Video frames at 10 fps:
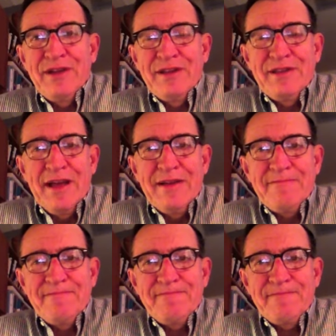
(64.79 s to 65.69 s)
get that.
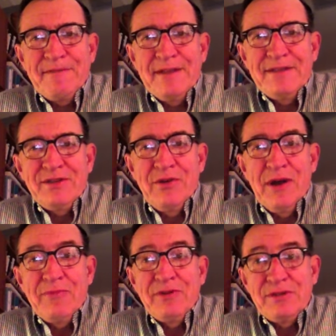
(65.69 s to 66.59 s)
So
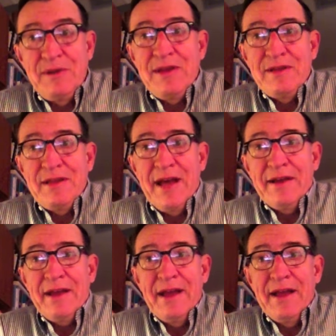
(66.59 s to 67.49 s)
I'm going to speak to that
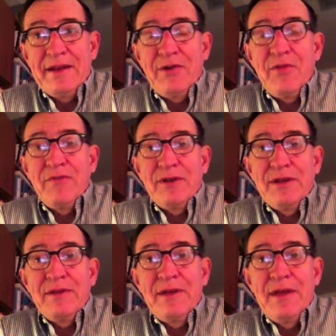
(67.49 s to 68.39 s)
and
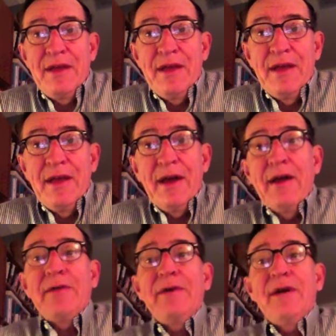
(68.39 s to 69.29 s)
hopefully
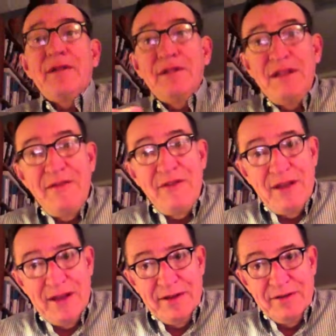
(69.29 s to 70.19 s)

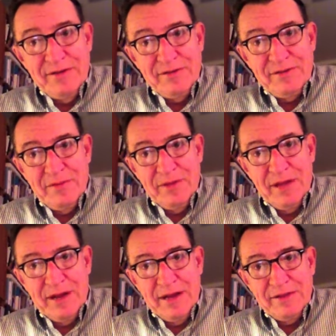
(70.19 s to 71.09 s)
alleviate some of
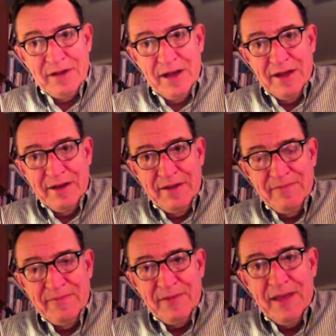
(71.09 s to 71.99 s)
that anxiety,
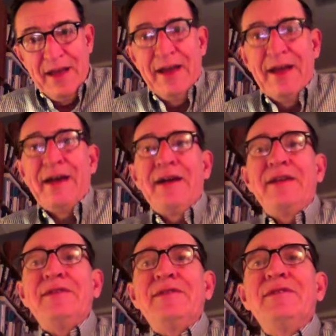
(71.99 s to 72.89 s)

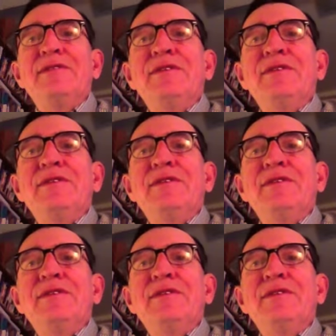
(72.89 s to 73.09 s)
and